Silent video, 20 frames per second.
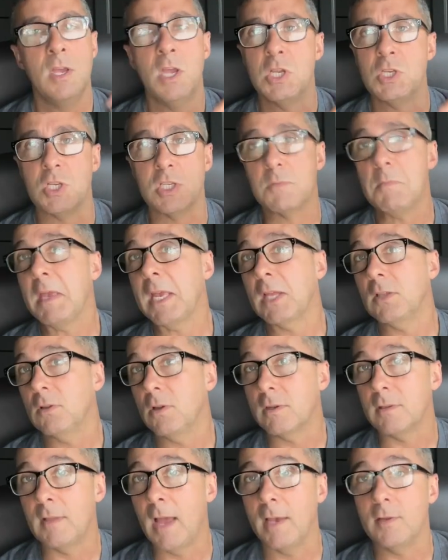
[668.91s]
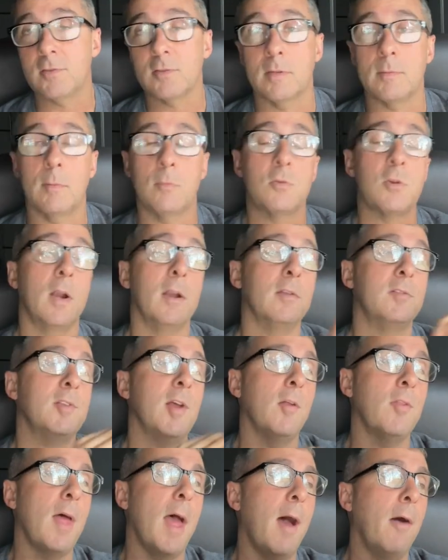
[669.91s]
Just make it look nice because I'm trying to
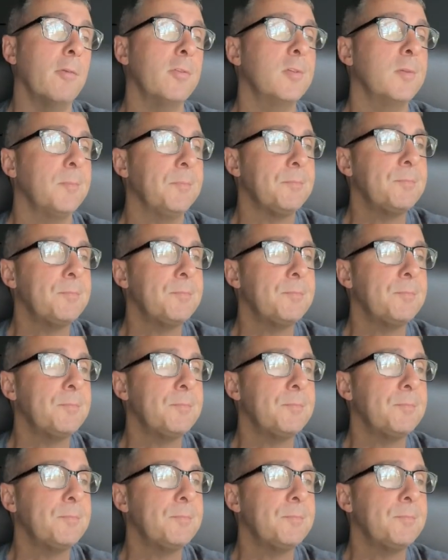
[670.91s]
sell the house.